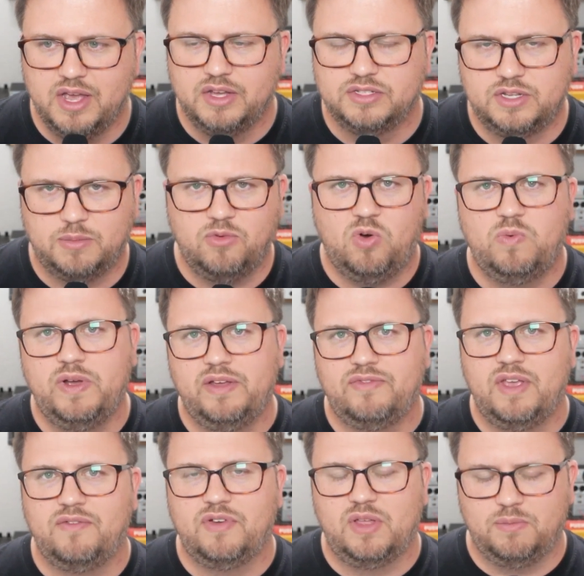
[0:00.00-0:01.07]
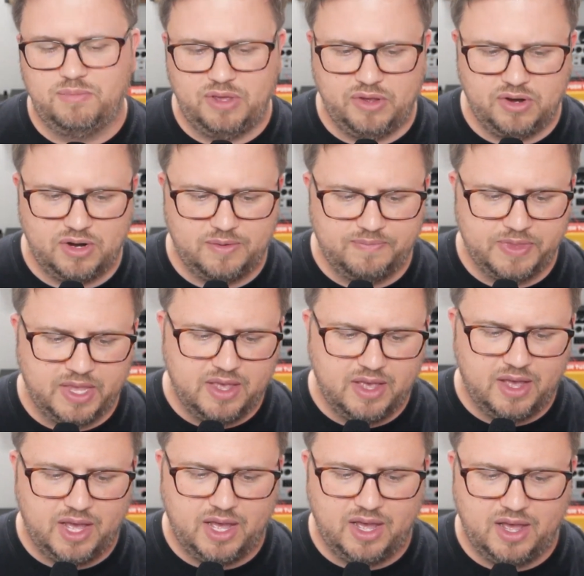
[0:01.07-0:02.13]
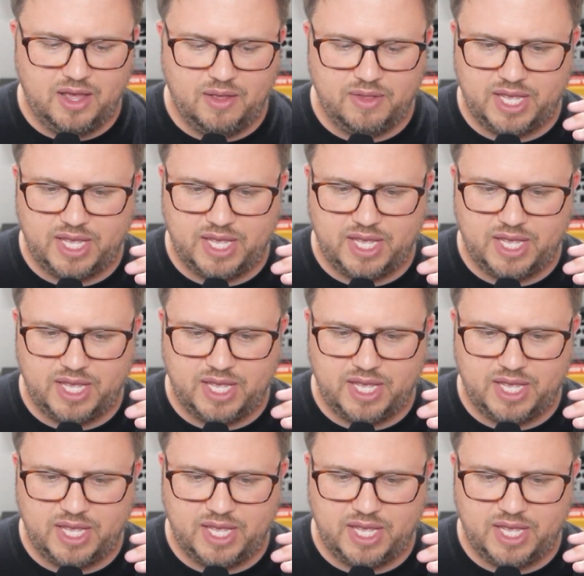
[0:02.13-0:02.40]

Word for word: So number one, we have to have a computer uh,